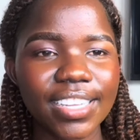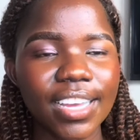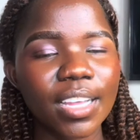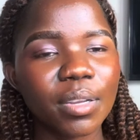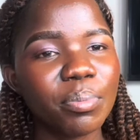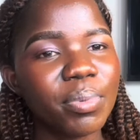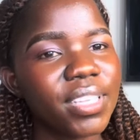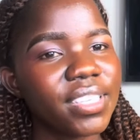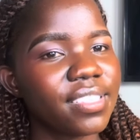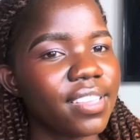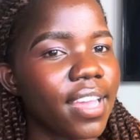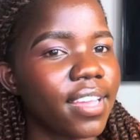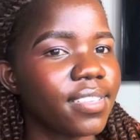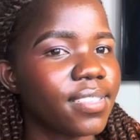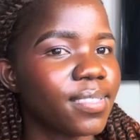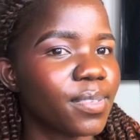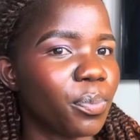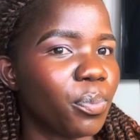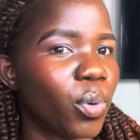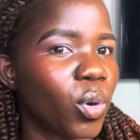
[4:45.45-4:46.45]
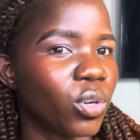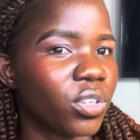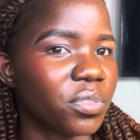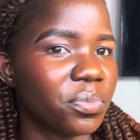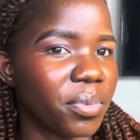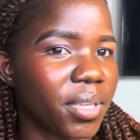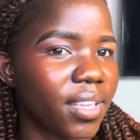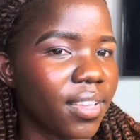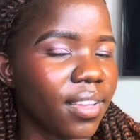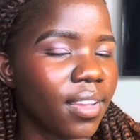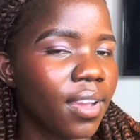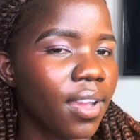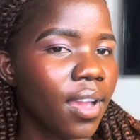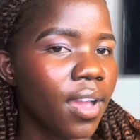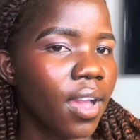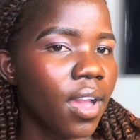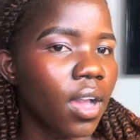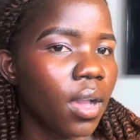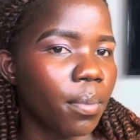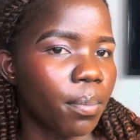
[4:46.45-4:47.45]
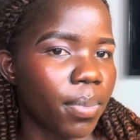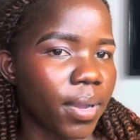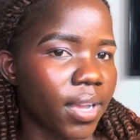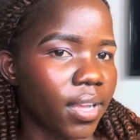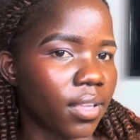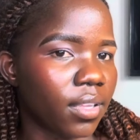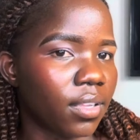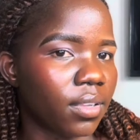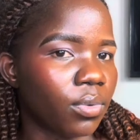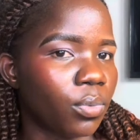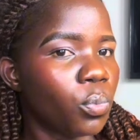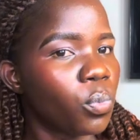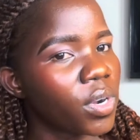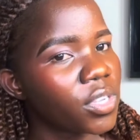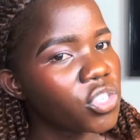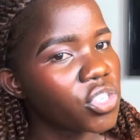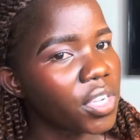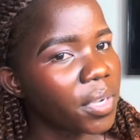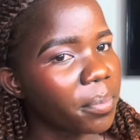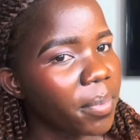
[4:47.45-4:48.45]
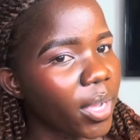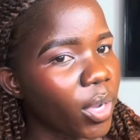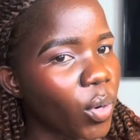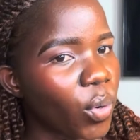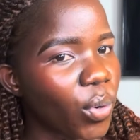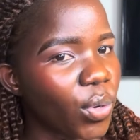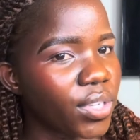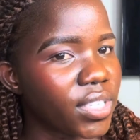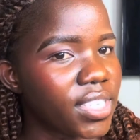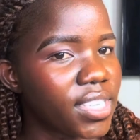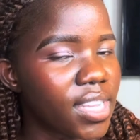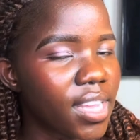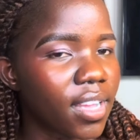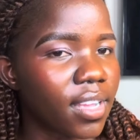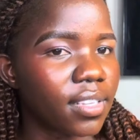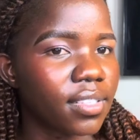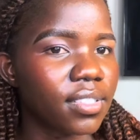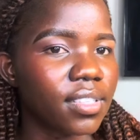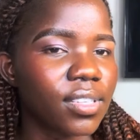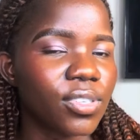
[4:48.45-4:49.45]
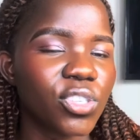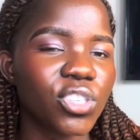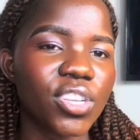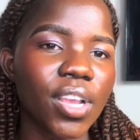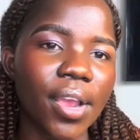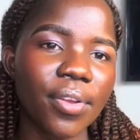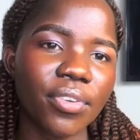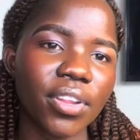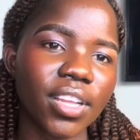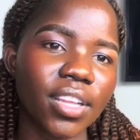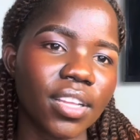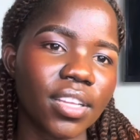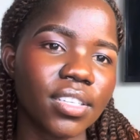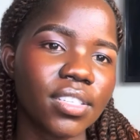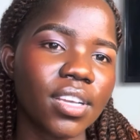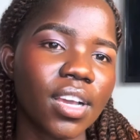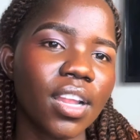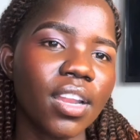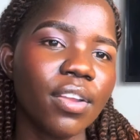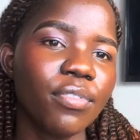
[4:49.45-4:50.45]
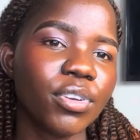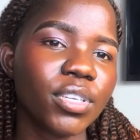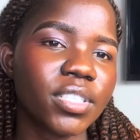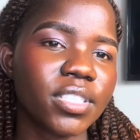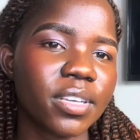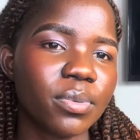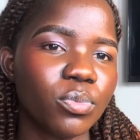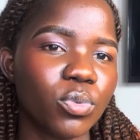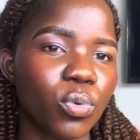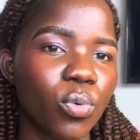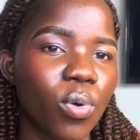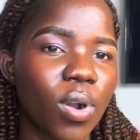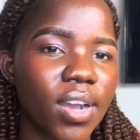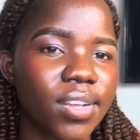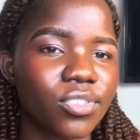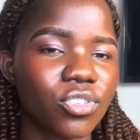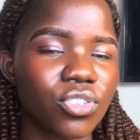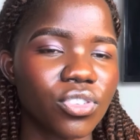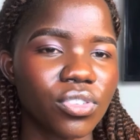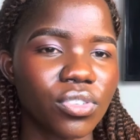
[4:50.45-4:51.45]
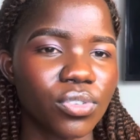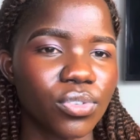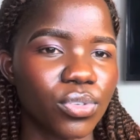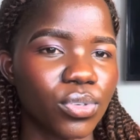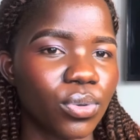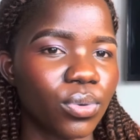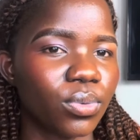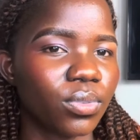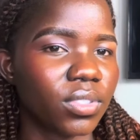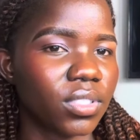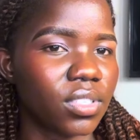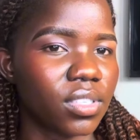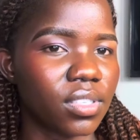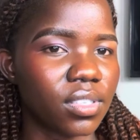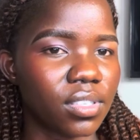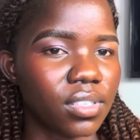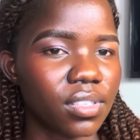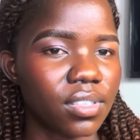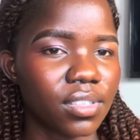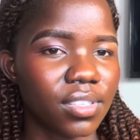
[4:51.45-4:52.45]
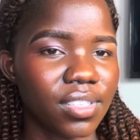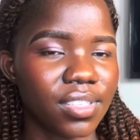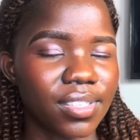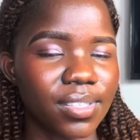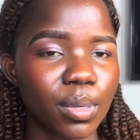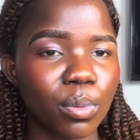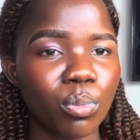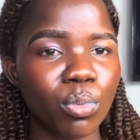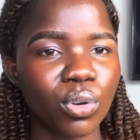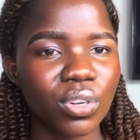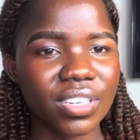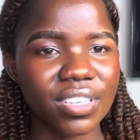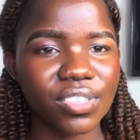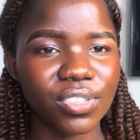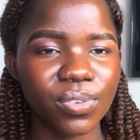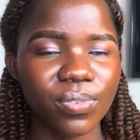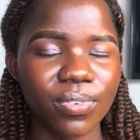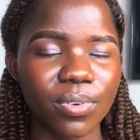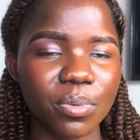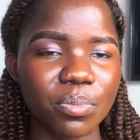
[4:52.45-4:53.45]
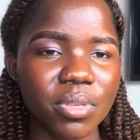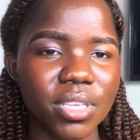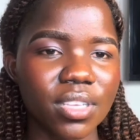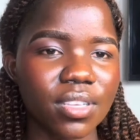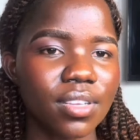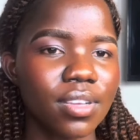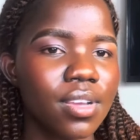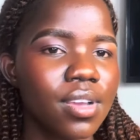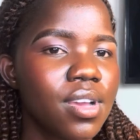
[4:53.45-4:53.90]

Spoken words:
And please guys, support me by watching my content, sharing it, and every time you watch, you know, it is a bonus for me.